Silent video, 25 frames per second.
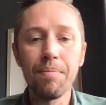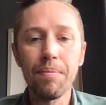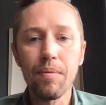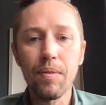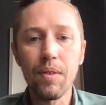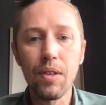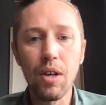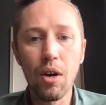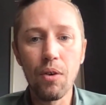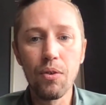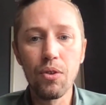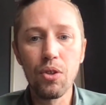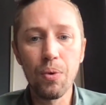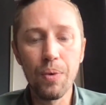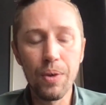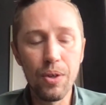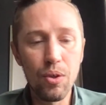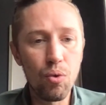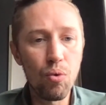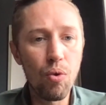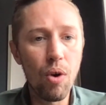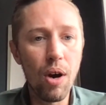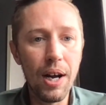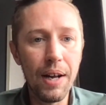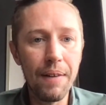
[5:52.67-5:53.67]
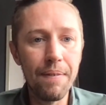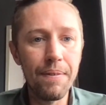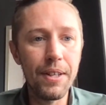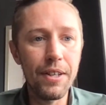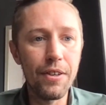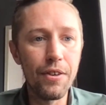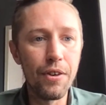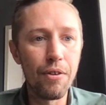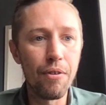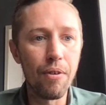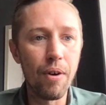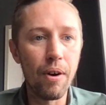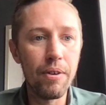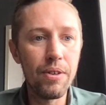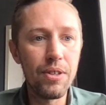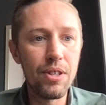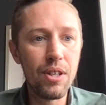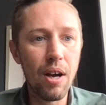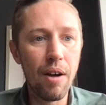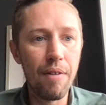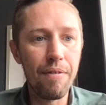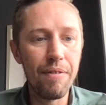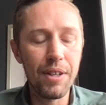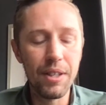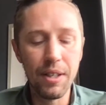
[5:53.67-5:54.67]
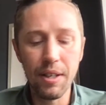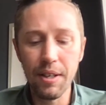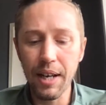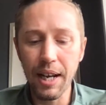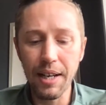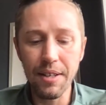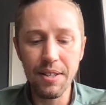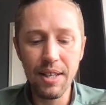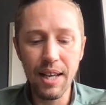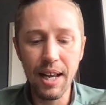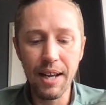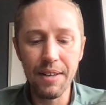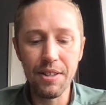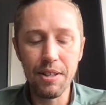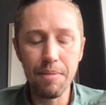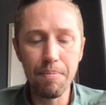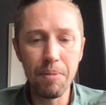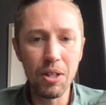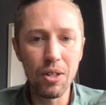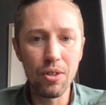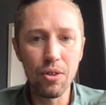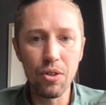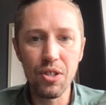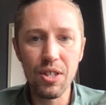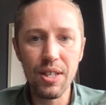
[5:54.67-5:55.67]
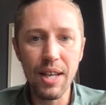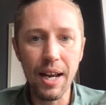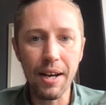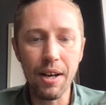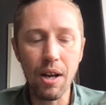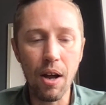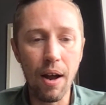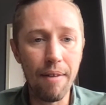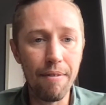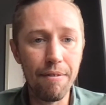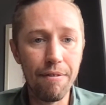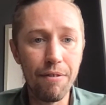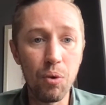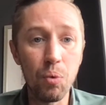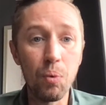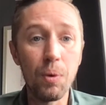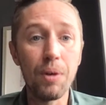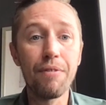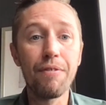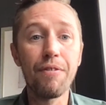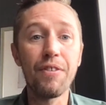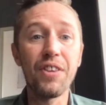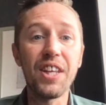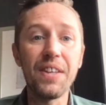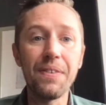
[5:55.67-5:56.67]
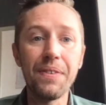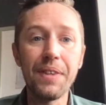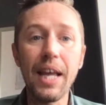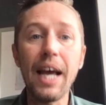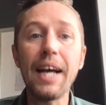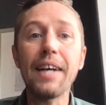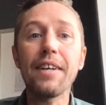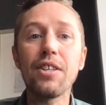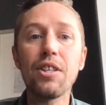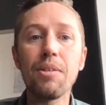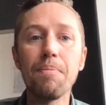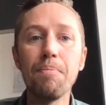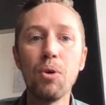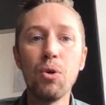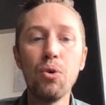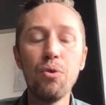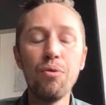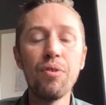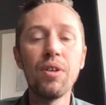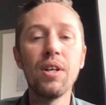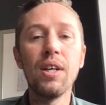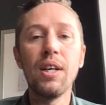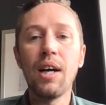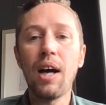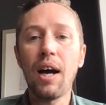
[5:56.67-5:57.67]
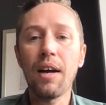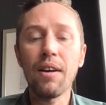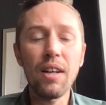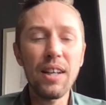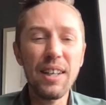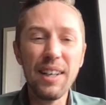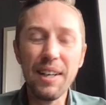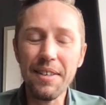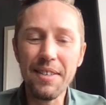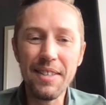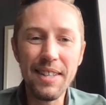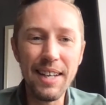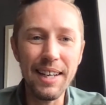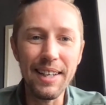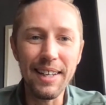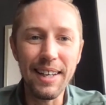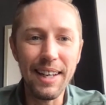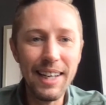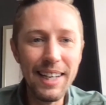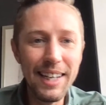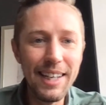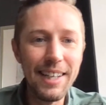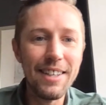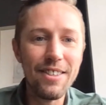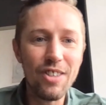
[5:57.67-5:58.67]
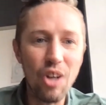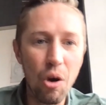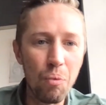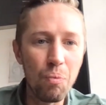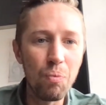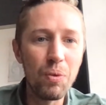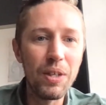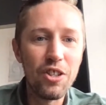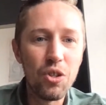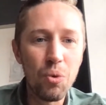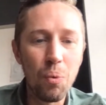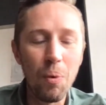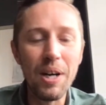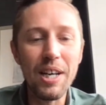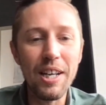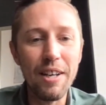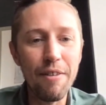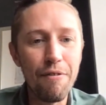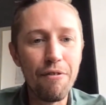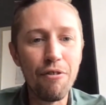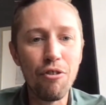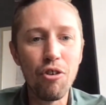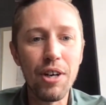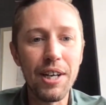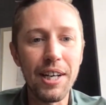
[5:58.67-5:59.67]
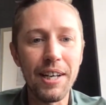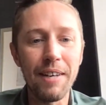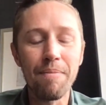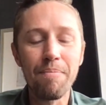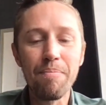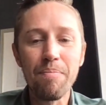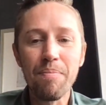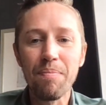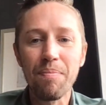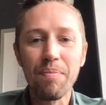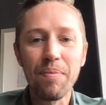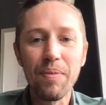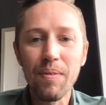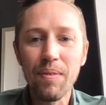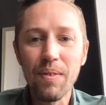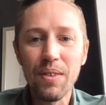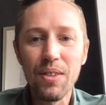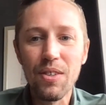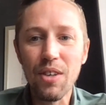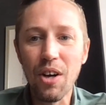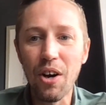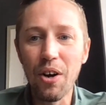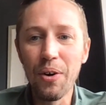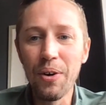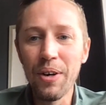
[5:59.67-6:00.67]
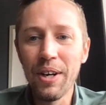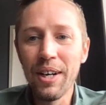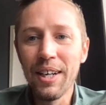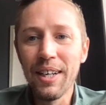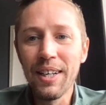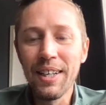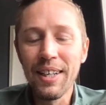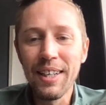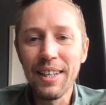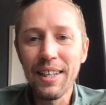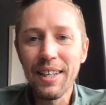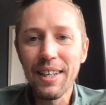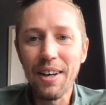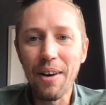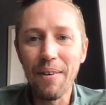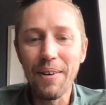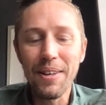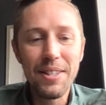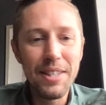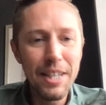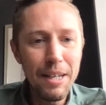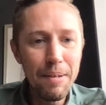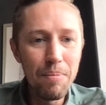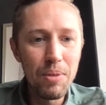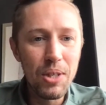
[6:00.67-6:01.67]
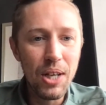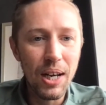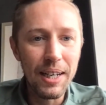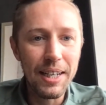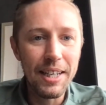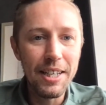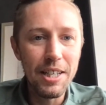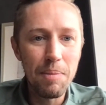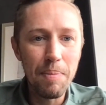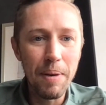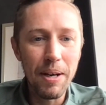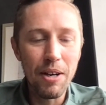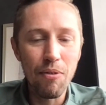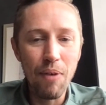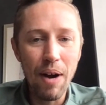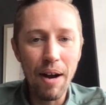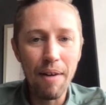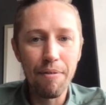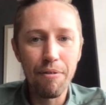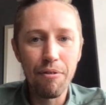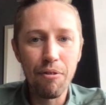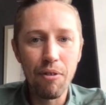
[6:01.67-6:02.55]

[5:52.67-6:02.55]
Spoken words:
you know, doing all right in the Euros, I think that stands him in good stead going forward for the next move. And like I said, he is only 23. So, you know, it seems like he's been around